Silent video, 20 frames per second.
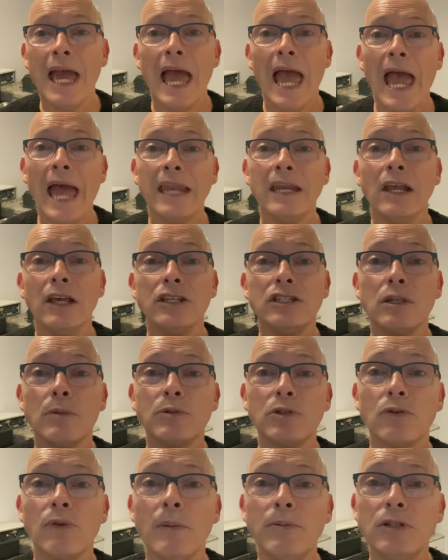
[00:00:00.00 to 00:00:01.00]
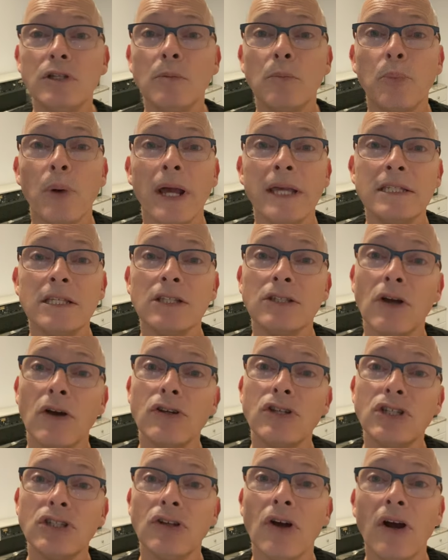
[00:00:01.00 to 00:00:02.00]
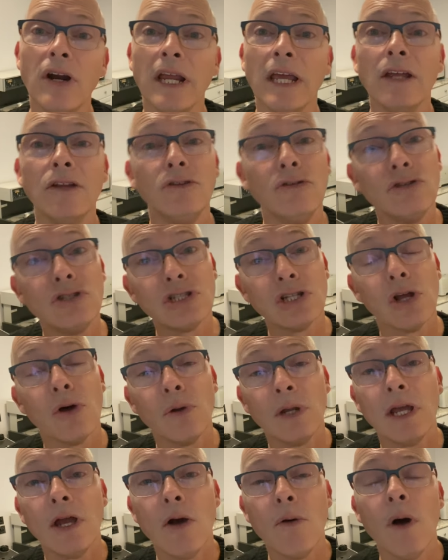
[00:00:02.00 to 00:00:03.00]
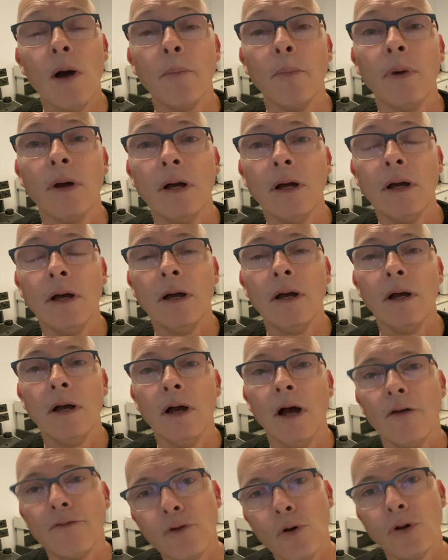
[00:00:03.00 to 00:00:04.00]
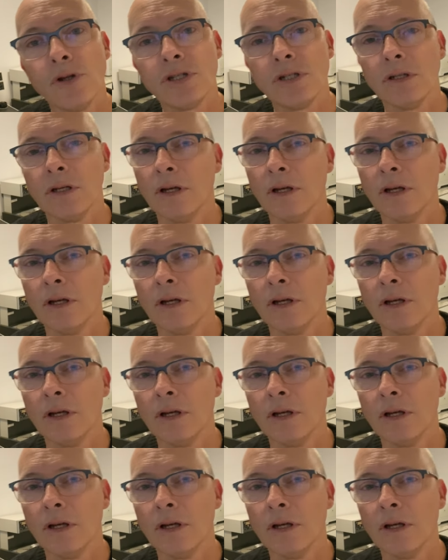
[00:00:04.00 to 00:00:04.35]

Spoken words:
and subscription prices are starting to slowly go up. Of course,